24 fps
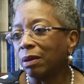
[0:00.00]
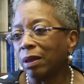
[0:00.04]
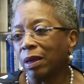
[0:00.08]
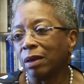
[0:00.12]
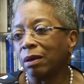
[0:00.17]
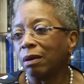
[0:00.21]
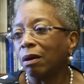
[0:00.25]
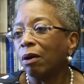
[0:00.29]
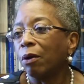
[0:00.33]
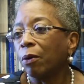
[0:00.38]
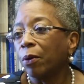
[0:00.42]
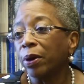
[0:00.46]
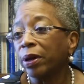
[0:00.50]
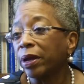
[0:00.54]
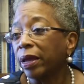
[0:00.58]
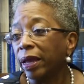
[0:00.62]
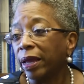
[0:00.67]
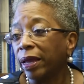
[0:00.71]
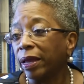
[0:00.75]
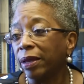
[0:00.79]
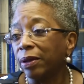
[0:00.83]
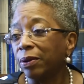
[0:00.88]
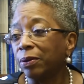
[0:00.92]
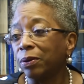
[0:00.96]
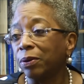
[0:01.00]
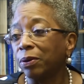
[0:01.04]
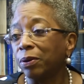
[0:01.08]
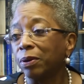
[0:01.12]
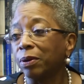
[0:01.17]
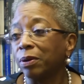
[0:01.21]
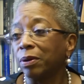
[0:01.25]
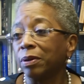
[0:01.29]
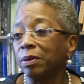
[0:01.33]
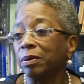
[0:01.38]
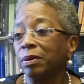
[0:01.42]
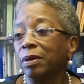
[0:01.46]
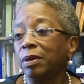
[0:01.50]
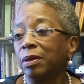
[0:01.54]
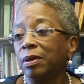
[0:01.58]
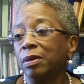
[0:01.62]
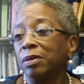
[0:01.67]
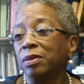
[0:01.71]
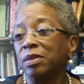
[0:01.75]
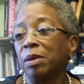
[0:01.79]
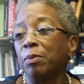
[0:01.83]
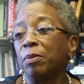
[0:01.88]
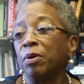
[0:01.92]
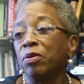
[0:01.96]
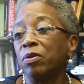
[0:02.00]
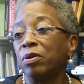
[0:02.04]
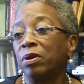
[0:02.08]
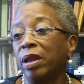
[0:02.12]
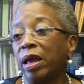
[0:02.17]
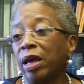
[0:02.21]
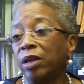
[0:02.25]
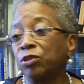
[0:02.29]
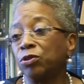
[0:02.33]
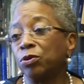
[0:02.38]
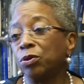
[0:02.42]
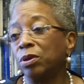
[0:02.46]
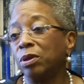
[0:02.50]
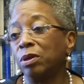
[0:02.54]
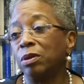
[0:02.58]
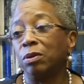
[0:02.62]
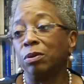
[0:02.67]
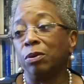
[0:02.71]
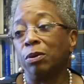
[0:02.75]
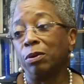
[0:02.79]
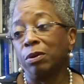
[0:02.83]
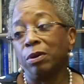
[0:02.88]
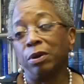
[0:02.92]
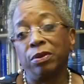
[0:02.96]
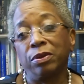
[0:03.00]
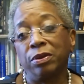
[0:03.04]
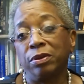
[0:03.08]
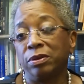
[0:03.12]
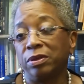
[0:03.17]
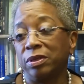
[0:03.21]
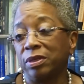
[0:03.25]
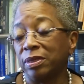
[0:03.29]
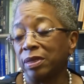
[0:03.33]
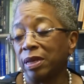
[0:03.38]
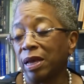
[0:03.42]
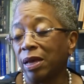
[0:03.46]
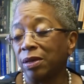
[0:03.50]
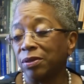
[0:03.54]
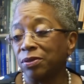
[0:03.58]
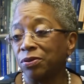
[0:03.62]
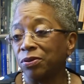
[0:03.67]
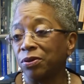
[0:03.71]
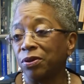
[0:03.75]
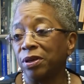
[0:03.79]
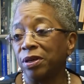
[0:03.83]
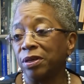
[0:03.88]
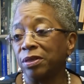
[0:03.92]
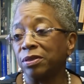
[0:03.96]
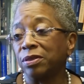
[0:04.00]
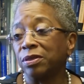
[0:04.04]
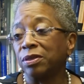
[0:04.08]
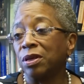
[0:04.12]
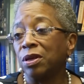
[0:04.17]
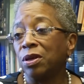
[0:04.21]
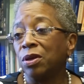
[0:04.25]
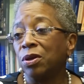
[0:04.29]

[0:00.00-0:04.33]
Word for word: like a hurricane or some other natural or other disaster hits.